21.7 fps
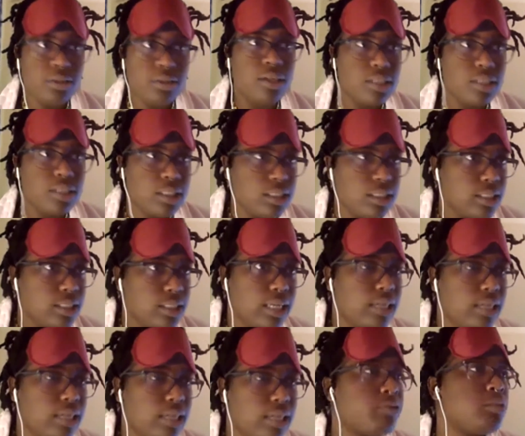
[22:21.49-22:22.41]
because
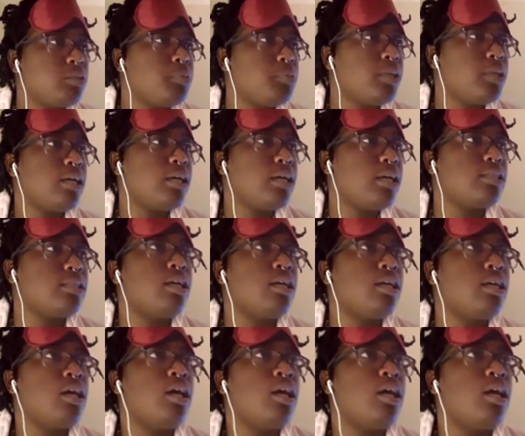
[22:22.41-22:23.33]
the
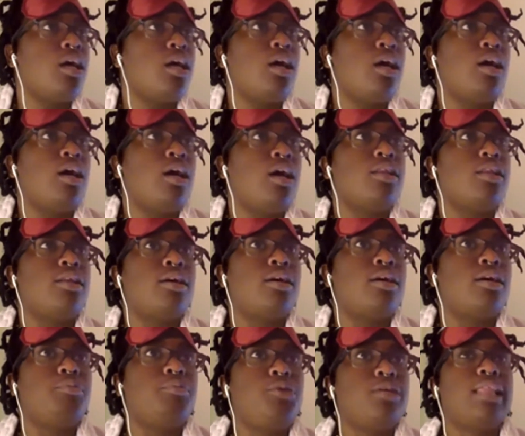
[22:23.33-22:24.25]
music that I make is
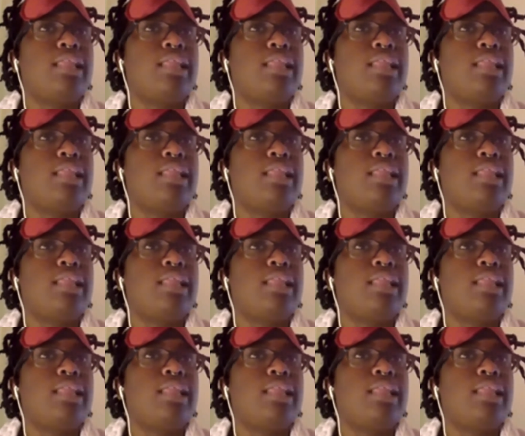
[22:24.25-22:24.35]
mostly